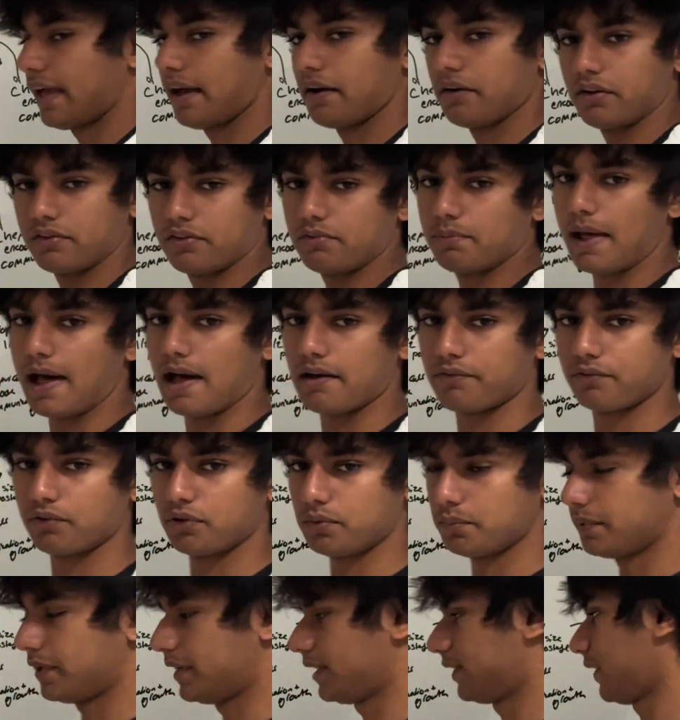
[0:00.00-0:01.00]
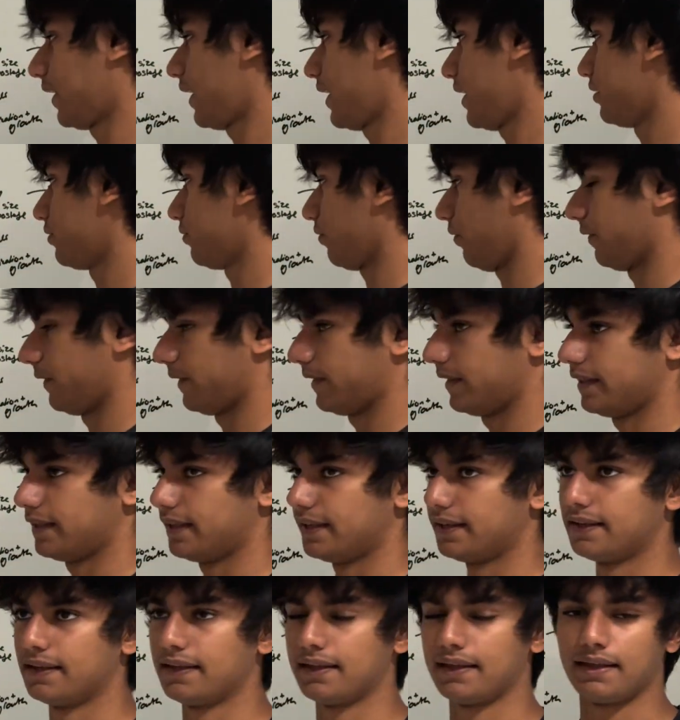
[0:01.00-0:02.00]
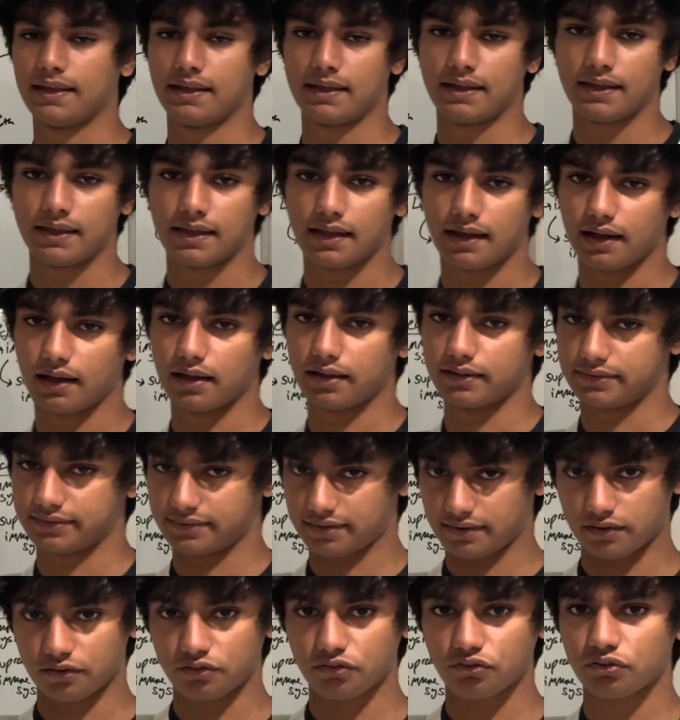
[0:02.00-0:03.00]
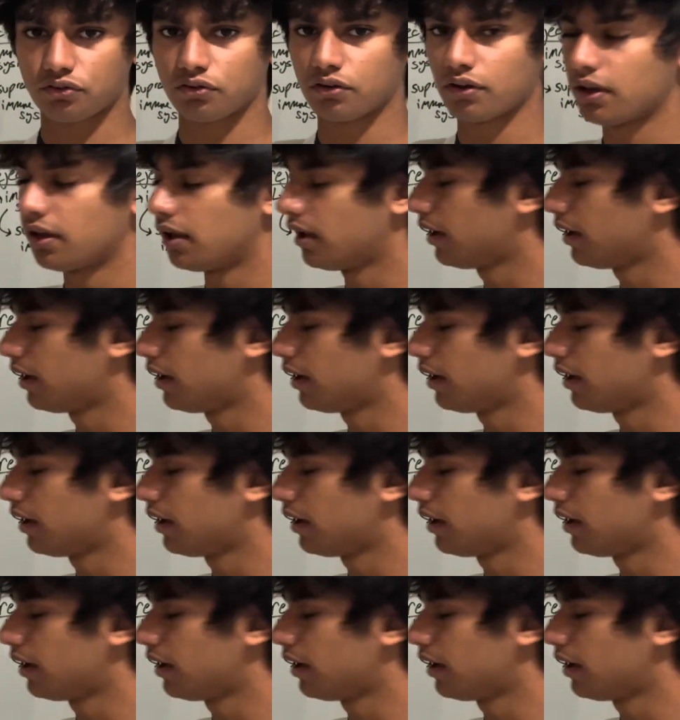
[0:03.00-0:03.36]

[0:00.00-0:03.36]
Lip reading: out of the platform and lands on the dish,